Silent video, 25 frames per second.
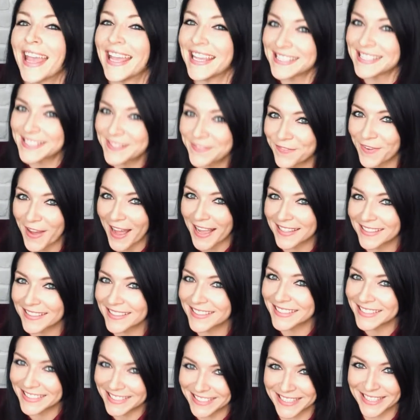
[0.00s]
It's
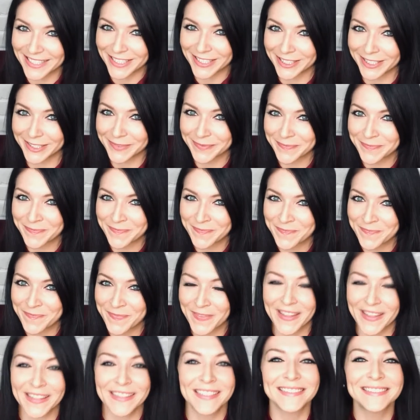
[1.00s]
finally here.
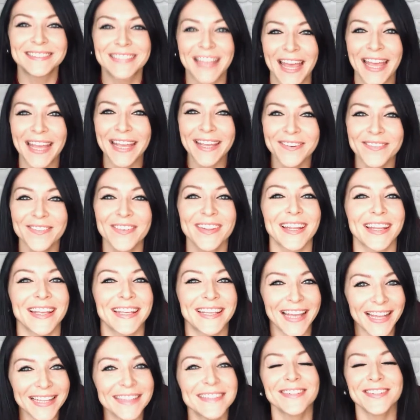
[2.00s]
The day when
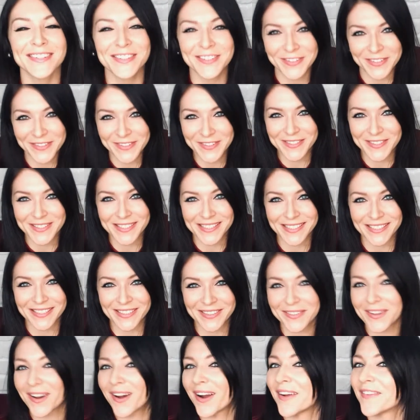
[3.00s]
I get to introduce to
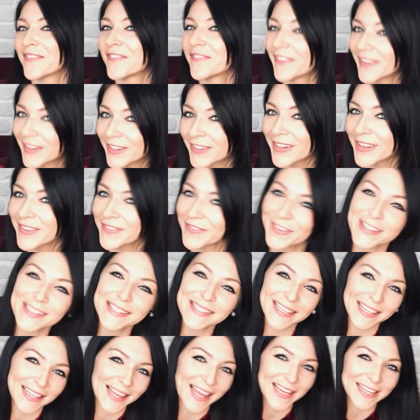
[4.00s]
you our very
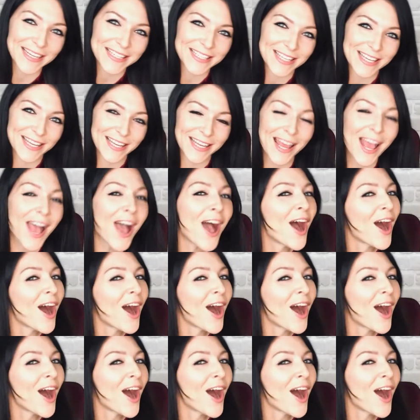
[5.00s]
first collection